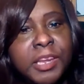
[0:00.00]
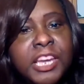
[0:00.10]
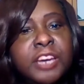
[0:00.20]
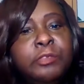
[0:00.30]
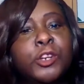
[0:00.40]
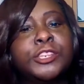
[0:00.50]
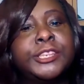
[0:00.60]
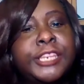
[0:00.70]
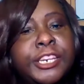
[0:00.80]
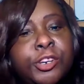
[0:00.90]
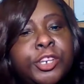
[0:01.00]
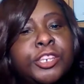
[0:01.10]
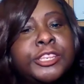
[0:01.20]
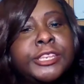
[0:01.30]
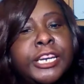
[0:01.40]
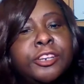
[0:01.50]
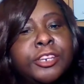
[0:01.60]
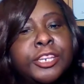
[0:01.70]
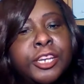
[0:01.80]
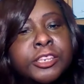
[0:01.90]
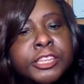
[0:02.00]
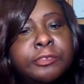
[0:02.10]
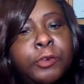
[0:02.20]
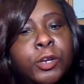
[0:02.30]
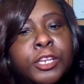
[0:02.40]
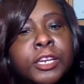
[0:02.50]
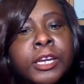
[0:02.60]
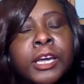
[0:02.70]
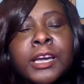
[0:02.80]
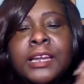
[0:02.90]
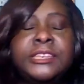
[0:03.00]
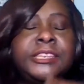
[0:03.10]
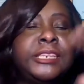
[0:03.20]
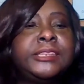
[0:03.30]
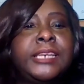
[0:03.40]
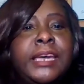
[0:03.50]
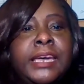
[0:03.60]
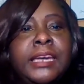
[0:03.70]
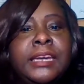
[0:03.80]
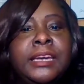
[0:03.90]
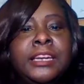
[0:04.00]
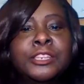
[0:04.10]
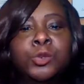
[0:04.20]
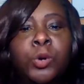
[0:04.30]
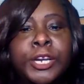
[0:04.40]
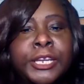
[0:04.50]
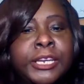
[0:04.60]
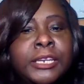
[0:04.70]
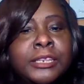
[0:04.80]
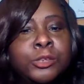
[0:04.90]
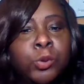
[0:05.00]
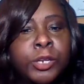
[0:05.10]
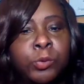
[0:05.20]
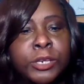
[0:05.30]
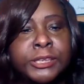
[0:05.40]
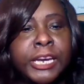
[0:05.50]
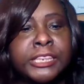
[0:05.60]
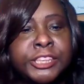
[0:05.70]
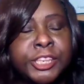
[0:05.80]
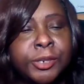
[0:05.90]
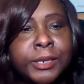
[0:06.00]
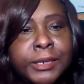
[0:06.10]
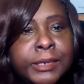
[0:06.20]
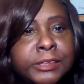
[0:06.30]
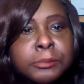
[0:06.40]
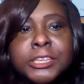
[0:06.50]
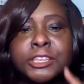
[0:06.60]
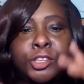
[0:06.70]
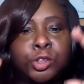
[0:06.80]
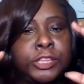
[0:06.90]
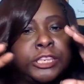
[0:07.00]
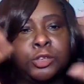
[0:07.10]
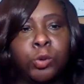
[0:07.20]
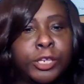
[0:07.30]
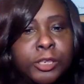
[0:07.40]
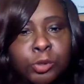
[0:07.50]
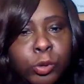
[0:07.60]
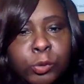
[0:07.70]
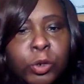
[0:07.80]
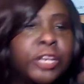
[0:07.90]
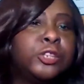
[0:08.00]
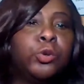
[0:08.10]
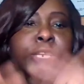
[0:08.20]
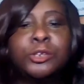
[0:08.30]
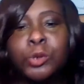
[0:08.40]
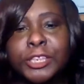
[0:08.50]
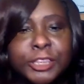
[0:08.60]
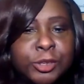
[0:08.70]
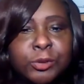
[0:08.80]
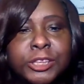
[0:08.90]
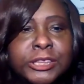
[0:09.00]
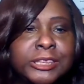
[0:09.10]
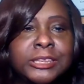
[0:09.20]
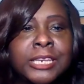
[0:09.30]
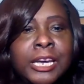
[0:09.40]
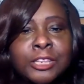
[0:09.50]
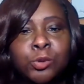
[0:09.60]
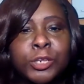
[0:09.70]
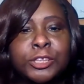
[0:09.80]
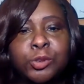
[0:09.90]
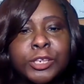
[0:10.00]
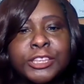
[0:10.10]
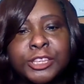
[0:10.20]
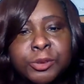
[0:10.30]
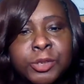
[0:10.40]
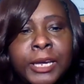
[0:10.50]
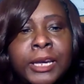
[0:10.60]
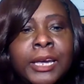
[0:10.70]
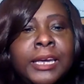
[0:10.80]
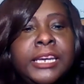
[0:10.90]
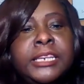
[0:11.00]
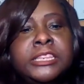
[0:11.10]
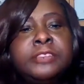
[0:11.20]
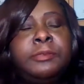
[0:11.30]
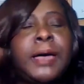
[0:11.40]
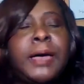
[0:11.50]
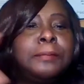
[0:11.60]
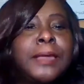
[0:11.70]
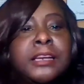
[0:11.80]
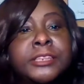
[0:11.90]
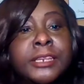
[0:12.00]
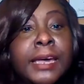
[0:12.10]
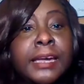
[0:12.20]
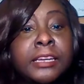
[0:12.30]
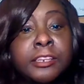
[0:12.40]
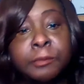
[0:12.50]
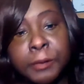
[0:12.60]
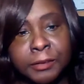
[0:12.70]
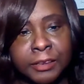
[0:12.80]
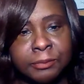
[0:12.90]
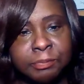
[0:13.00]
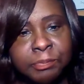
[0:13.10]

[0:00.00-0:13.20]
If you're single, your standard deduction for the, let's just say 2021 tax year is, I'm just said 2021 or 2022 since it's 2022, is $5,950.